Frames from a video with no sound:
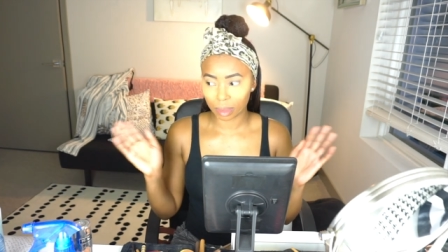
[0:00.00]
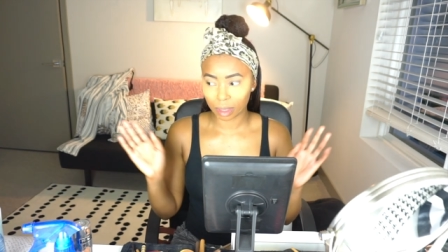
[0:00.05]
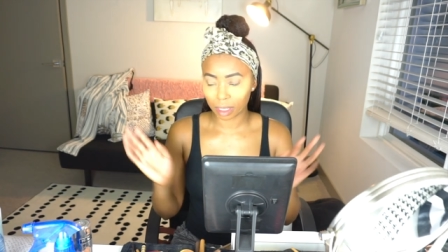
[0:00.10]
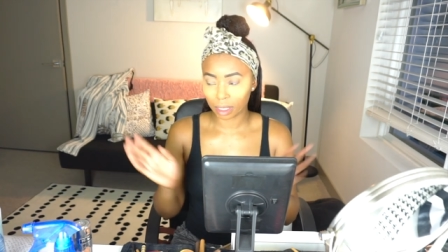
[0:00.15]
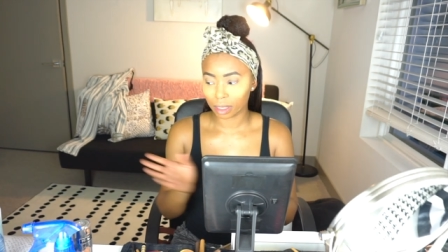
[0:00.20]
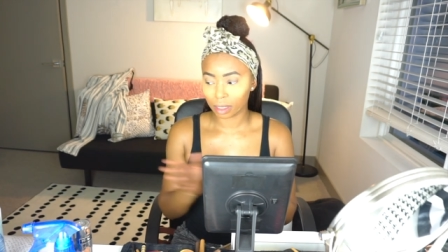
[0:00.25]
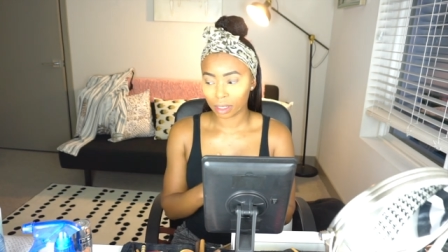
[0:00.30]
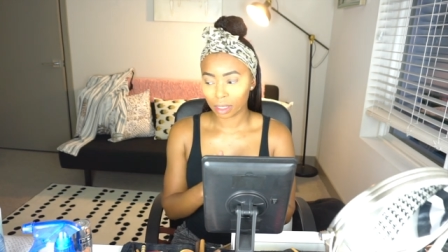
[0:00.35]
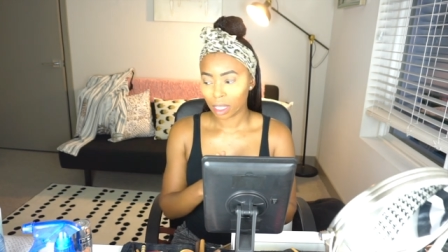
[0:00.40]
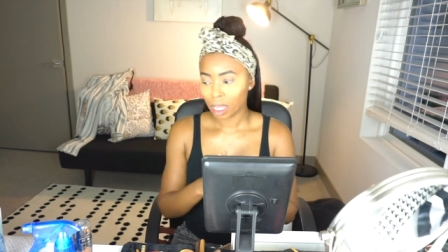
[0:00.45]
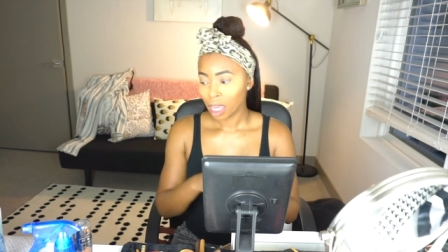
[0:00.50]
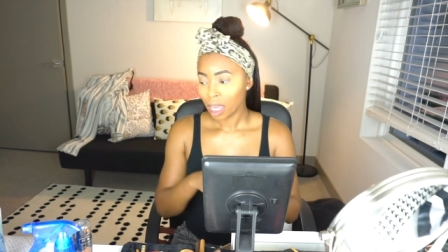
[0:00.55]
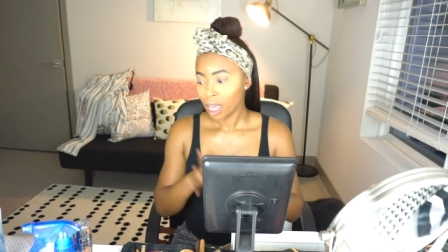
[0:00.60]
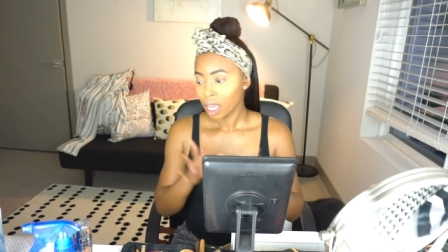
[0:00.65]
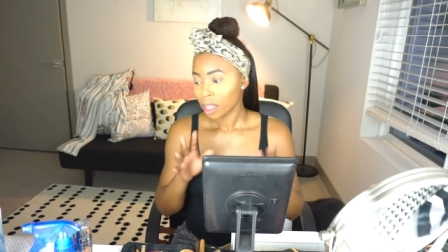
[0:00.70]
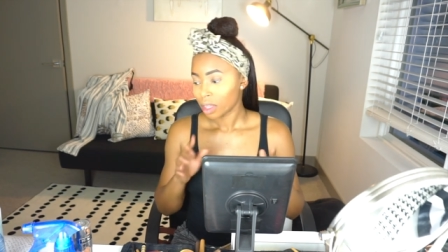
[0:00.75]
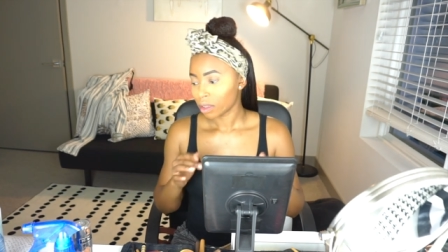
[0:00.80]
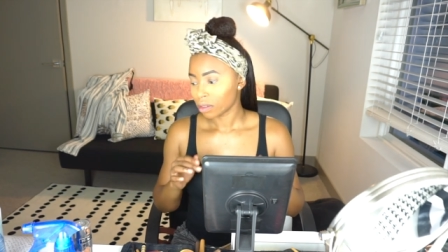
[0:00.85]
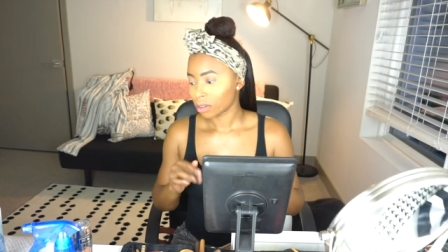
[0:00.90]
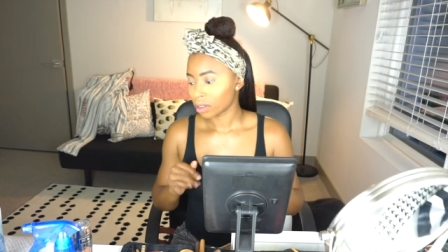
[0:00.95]
but
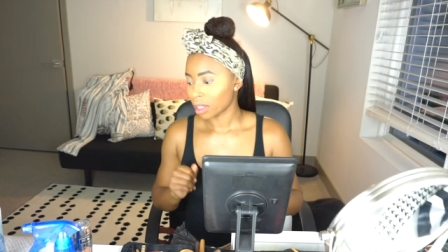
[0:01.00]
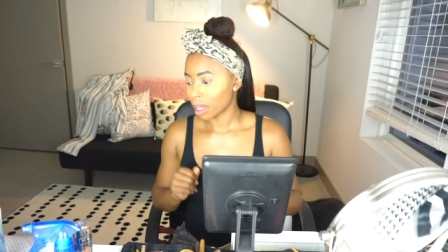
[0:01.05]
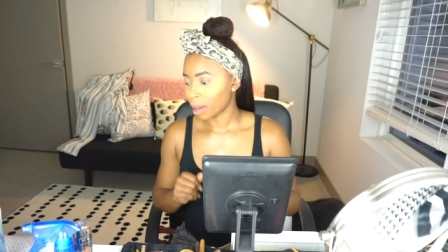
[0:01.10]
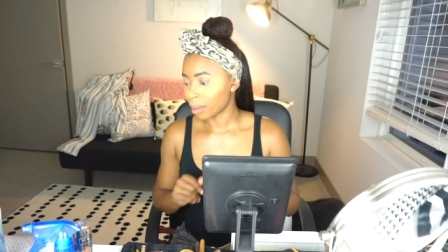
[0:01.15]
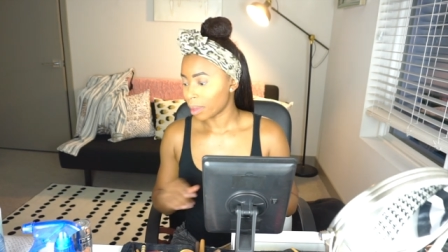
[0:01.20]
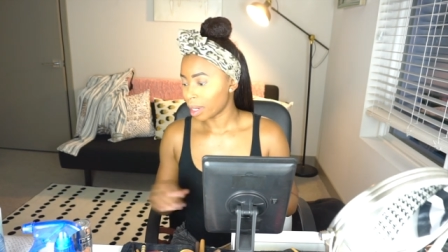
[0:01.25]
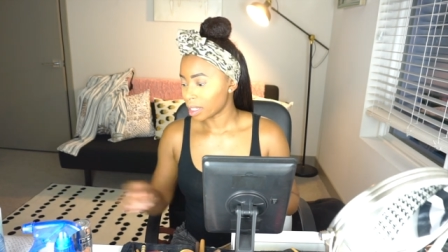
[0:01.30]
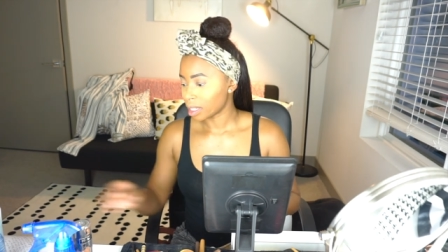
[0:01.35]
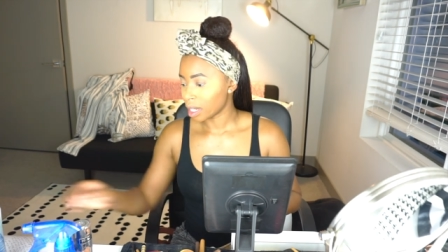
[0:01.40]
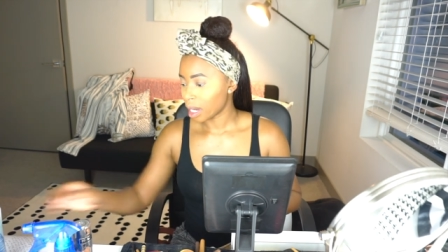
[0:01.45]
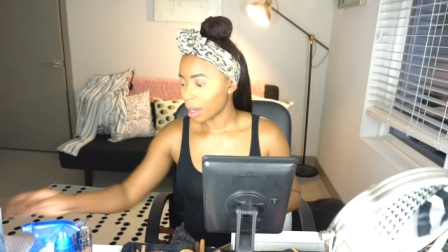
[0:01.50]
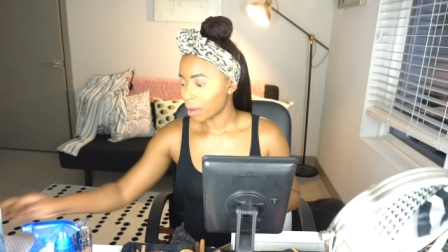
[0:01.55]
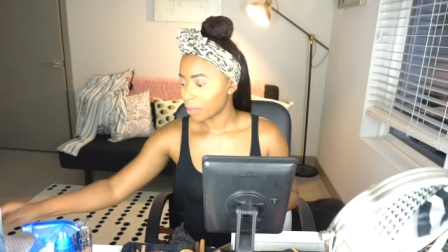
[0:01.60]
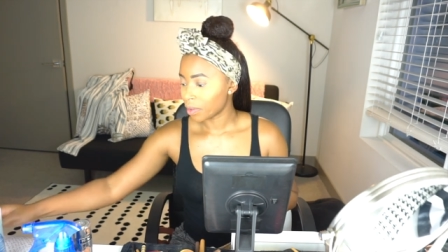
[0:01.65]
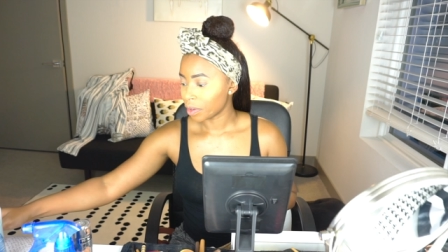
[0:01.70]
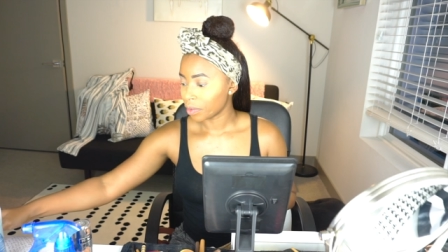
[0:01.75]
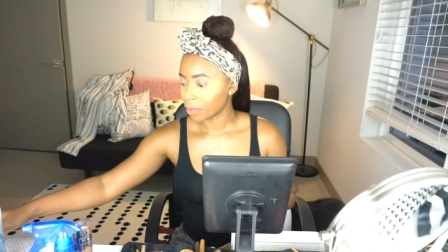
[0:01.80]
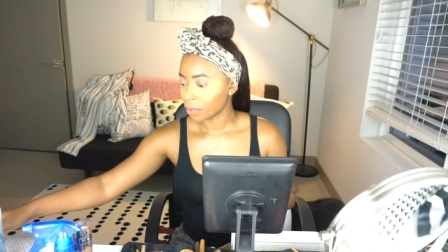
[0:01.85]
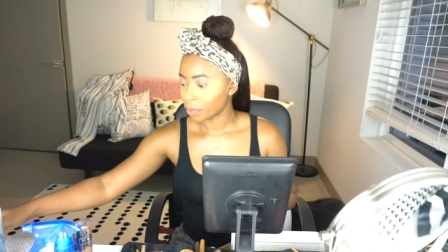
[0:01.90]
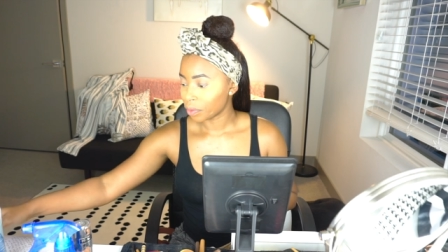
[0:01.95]
those are like my top
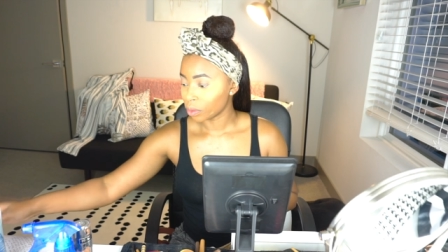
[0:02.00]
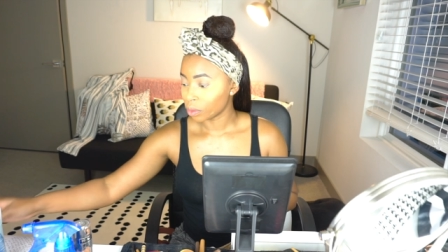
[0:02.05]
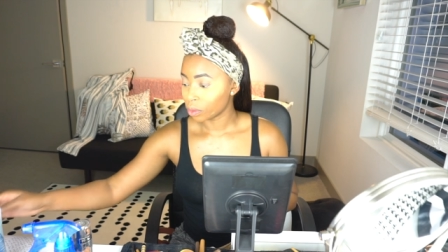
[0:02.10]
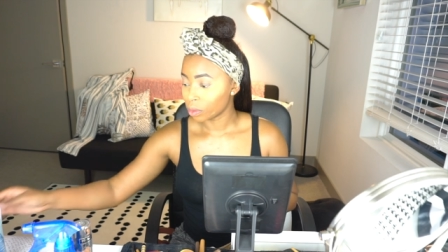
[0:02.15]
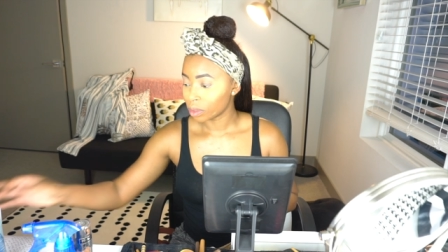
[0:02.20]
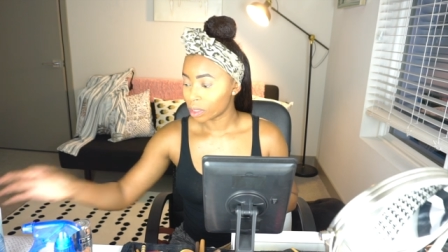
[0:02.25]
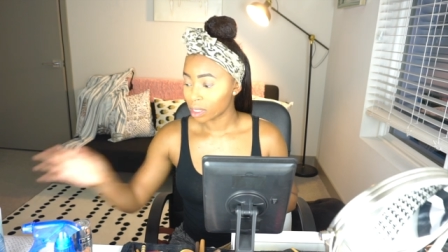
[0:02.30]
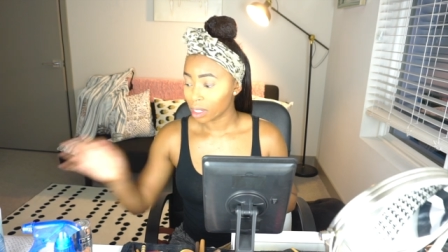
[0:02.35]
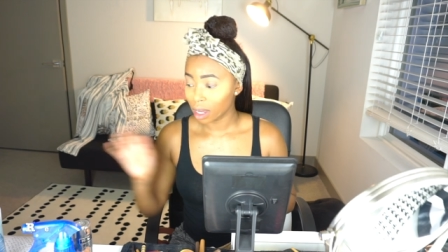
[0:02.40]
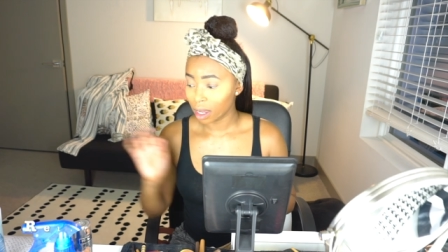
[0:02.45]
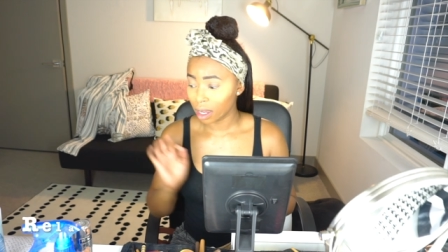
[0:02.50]
favorite foods.